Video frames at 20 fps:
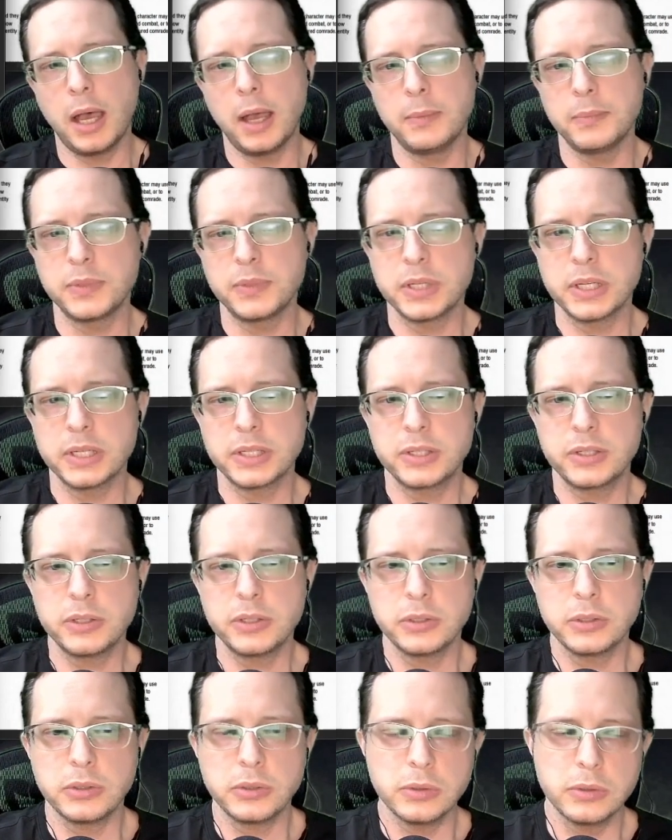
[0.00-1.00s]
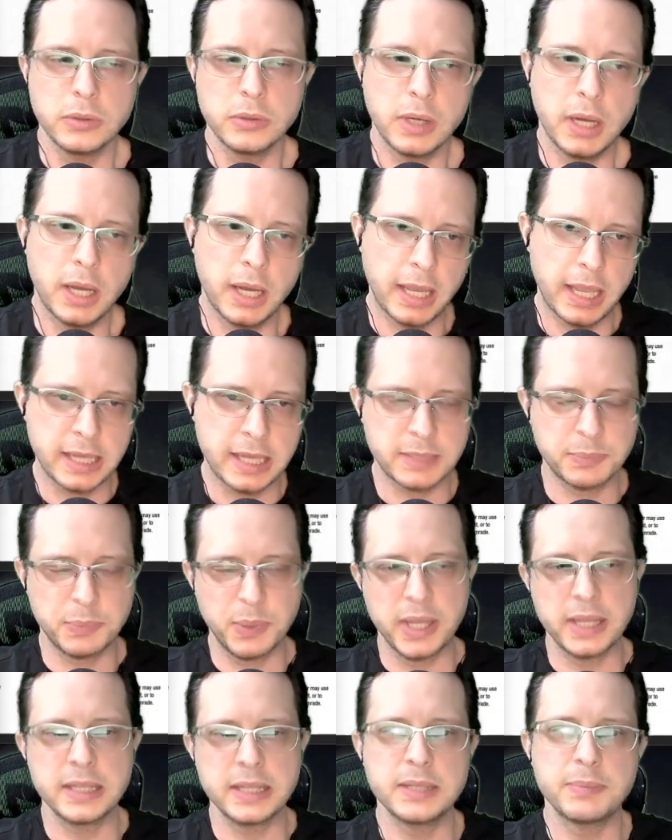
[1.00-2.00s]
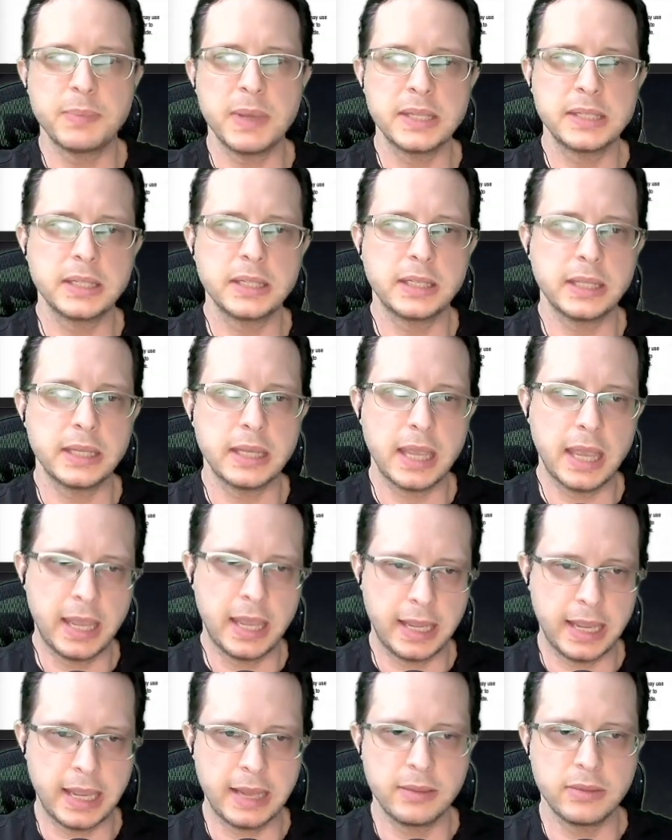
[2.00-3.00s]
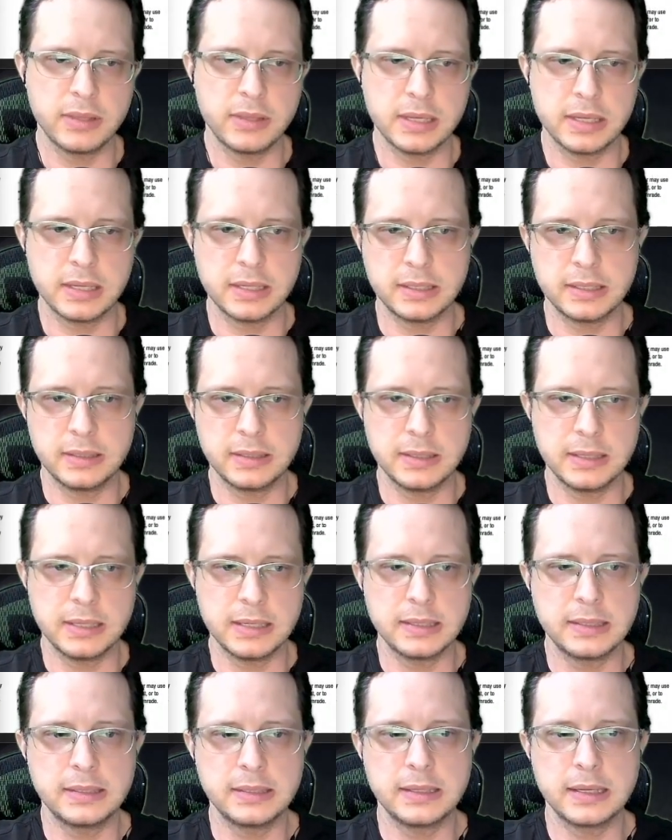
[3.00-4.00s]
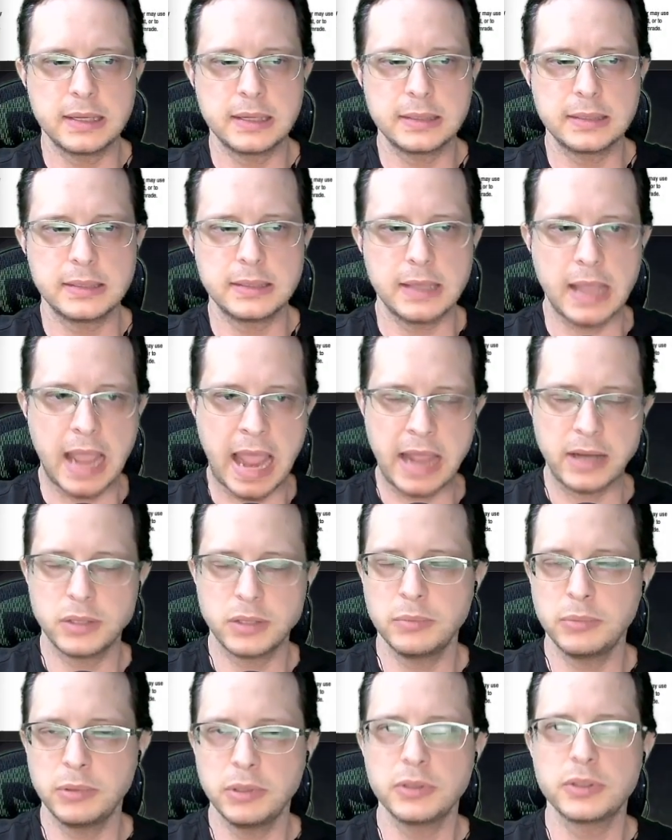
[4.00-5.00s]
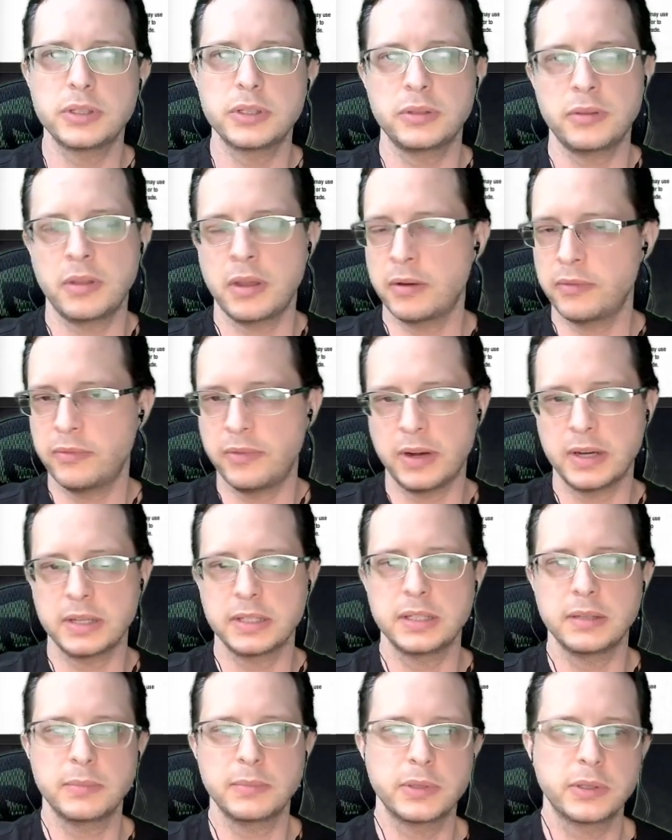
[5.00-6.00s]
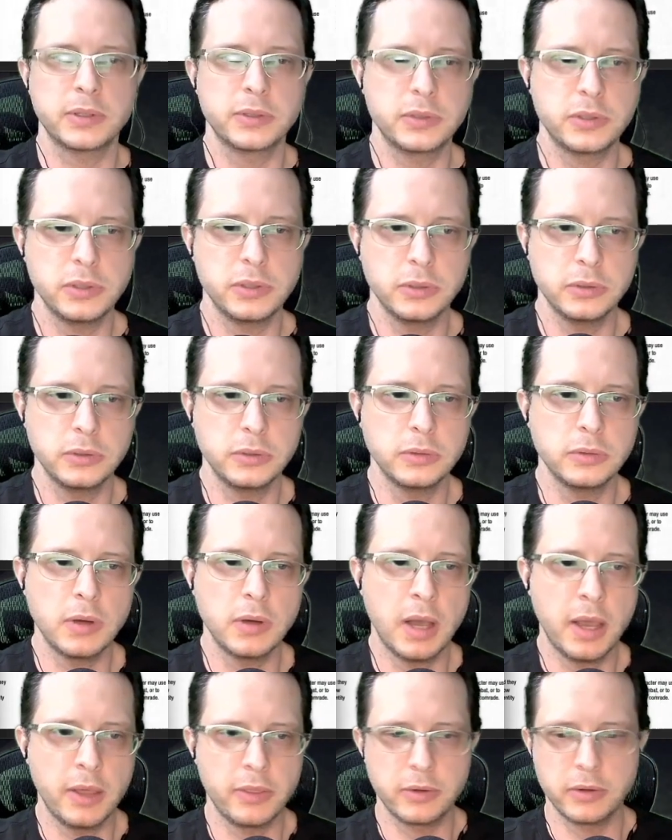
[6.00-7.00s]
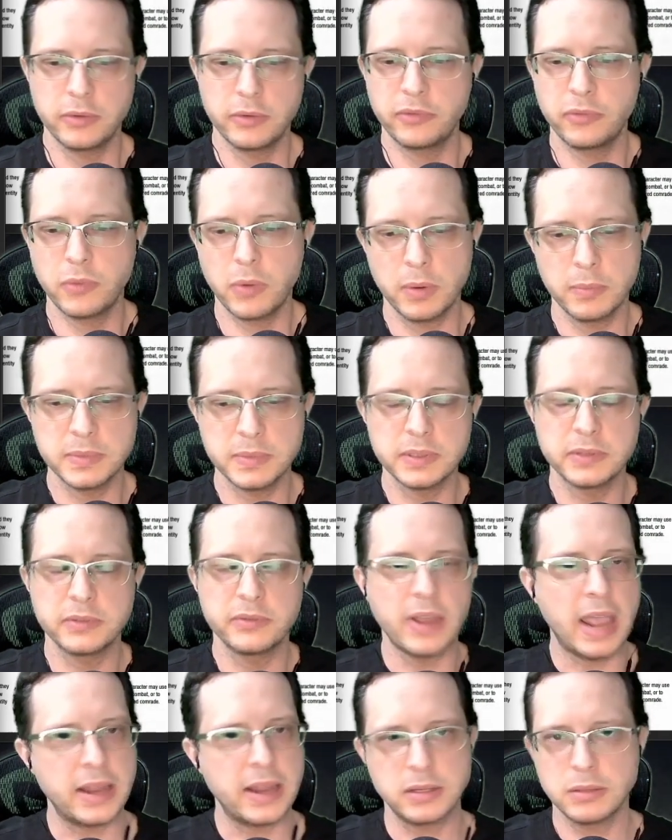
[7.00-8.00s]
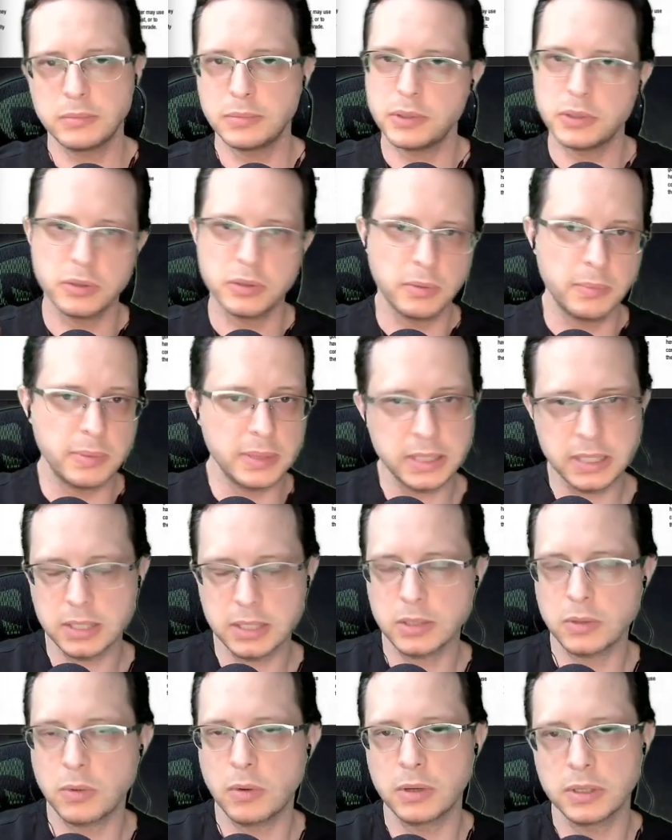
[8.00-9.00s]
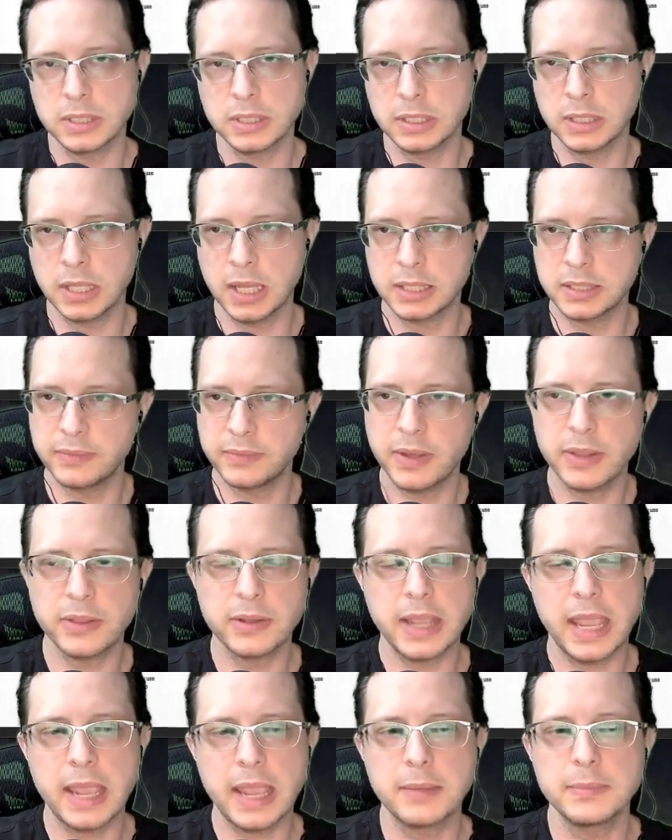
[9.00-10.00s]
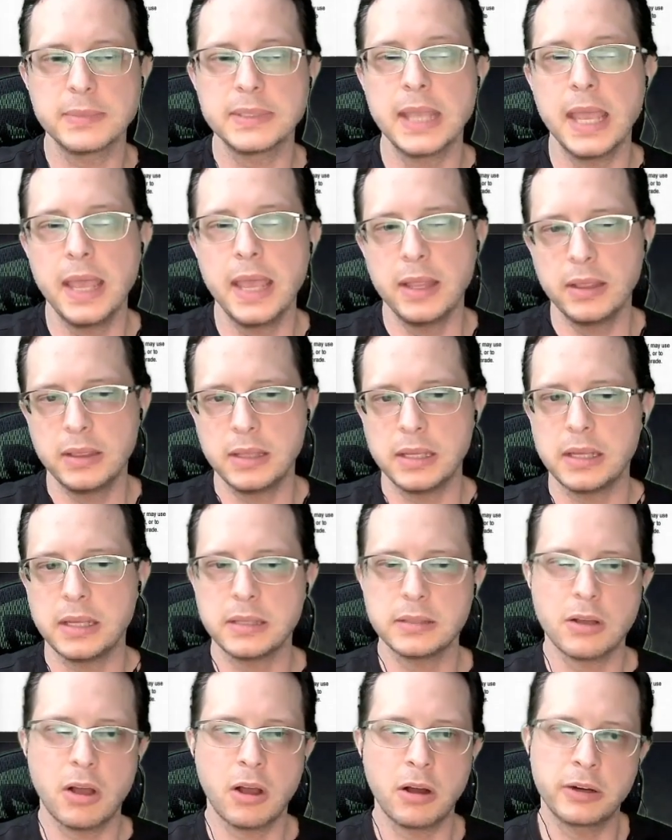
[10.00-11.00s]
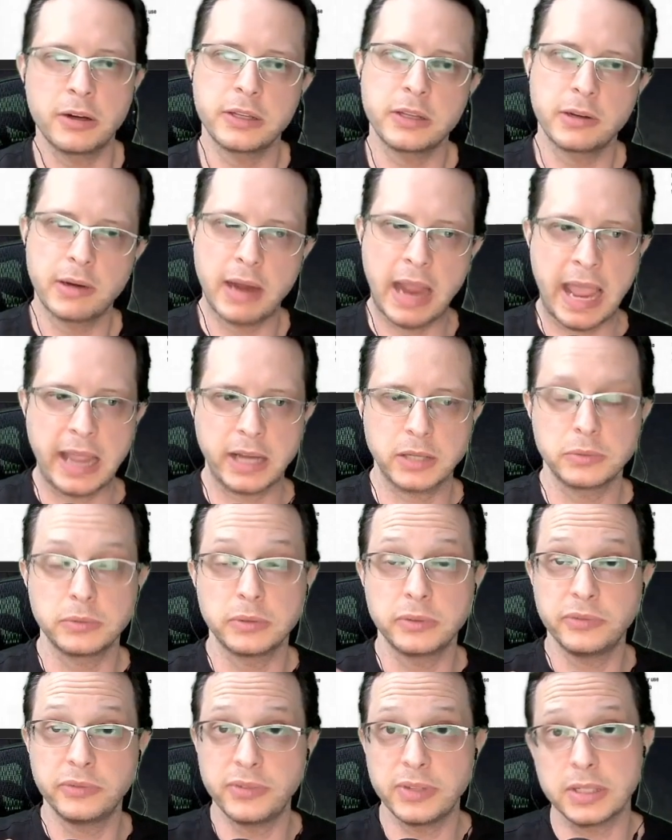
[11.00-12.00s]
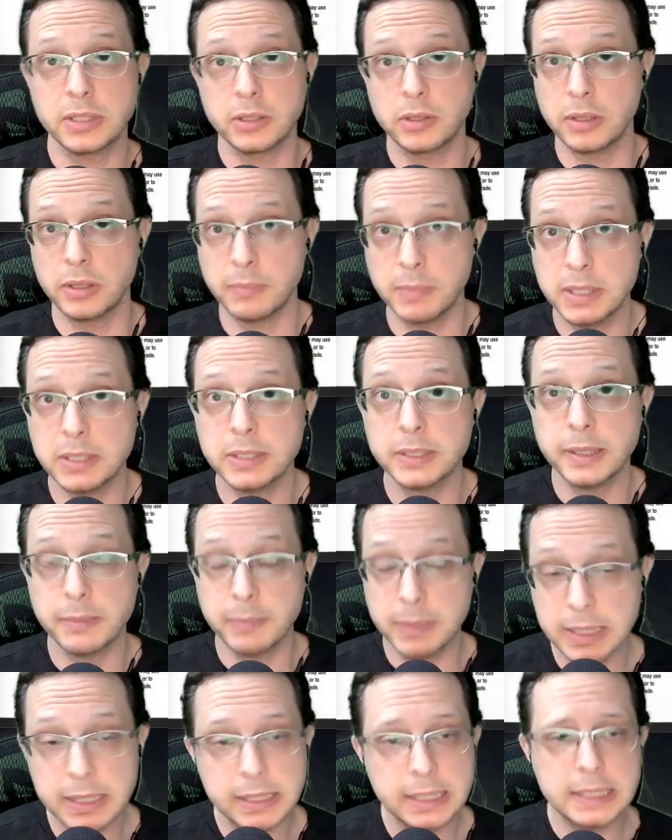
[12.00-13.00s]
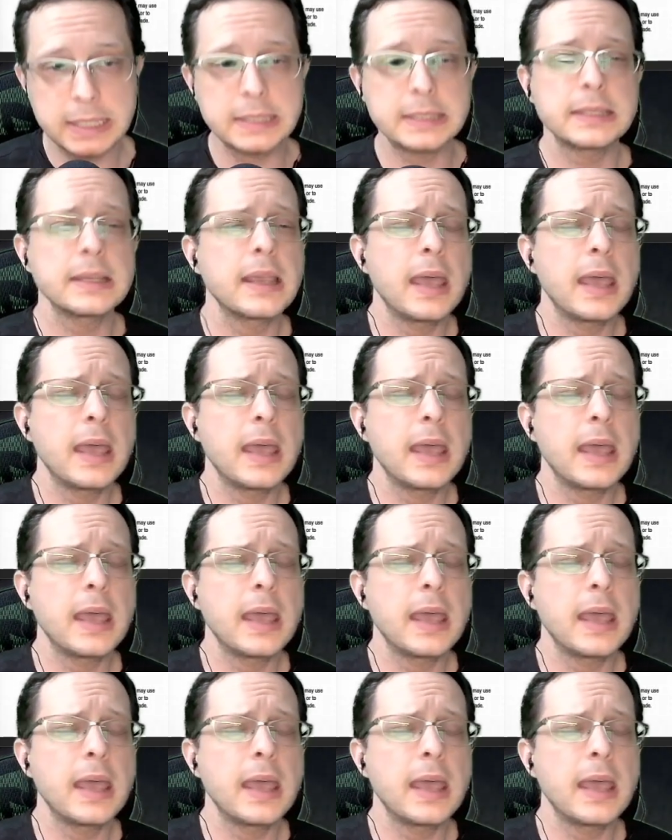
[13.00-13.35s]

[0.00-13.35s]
Just to explain these, basically, again, these 6 attributes, they're very similar to other forms of attributes or ability scores in lots of other games. These are your actual physical and mental abilities.